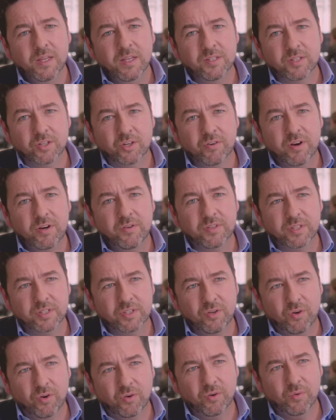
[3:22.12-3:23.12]
So growth is
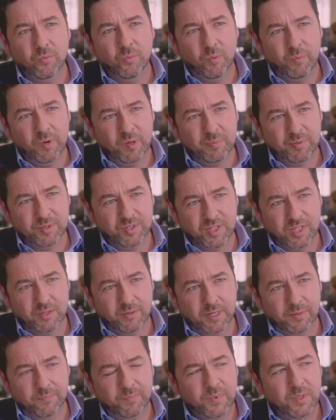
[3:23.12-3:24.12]
not what we're
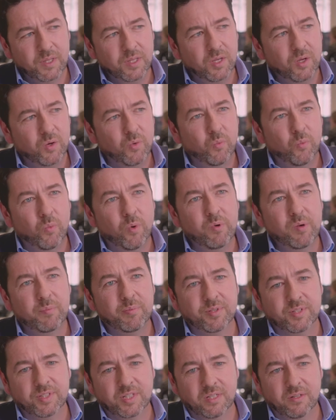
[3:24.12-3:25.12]
pursuing. What we're
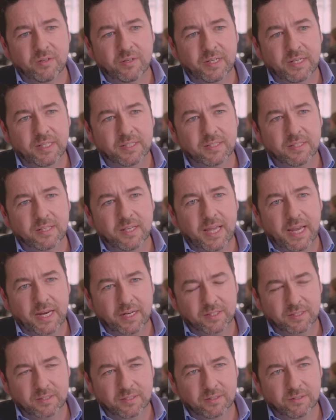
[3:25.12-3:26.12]
pursuing is
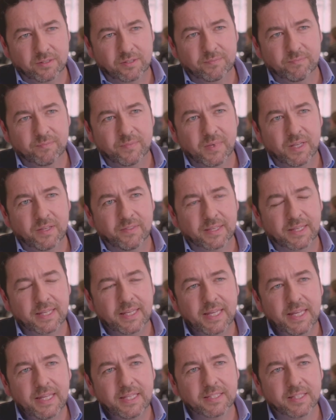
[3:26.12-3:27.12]
excellence. And the
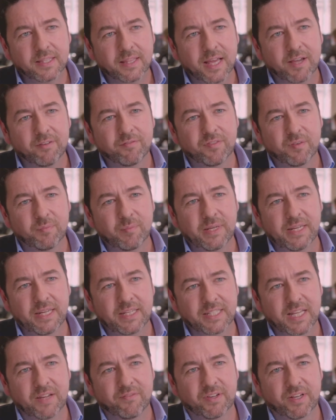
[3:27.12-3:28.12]
key to that for me
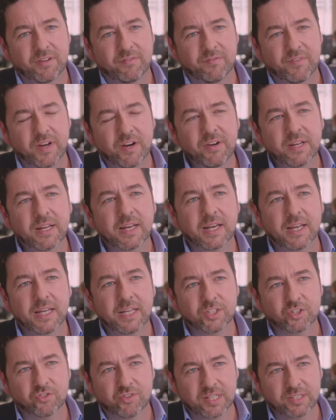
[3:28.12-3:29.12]
is having a very
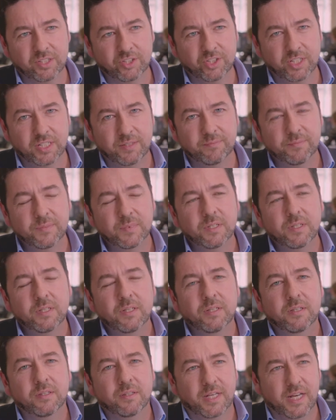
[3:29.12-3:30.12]
clear strategy
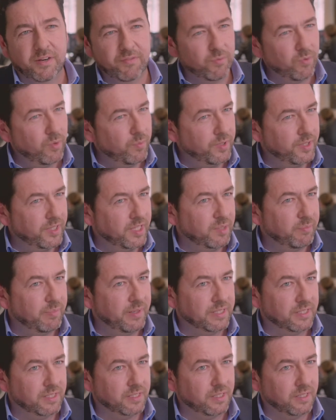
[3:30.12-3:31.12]
that everyone within the
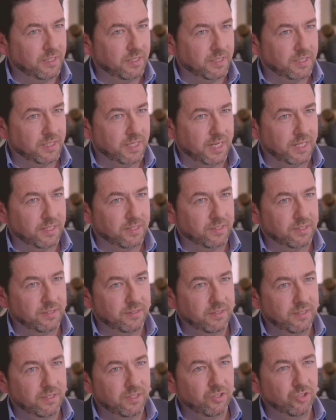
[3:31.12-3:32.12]
business understands,
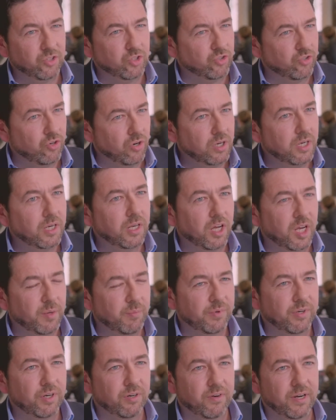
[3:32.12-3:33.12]
strong
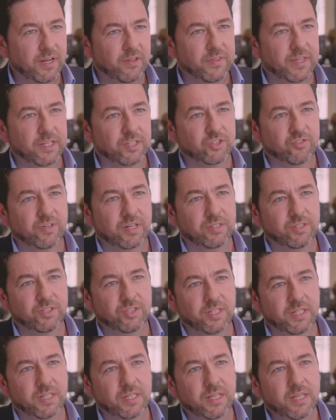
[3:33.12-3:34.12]
alignment around that
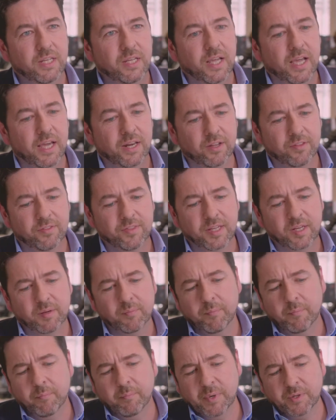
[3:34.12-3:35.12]
strategy, and I think
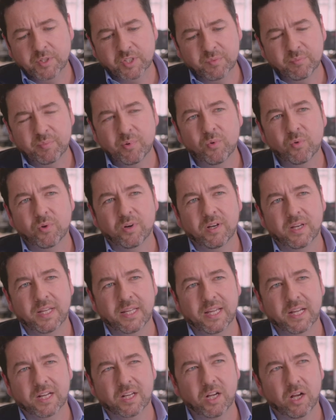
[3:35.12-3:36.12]
most
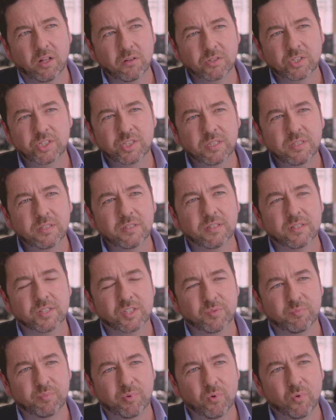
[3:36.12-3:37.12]
importantly, a culture that
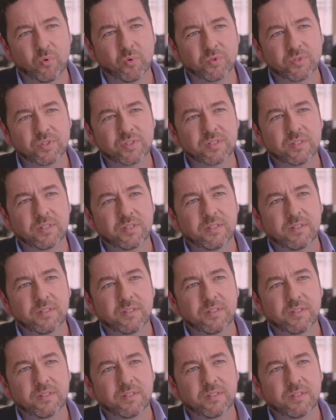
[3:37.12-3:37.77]
supports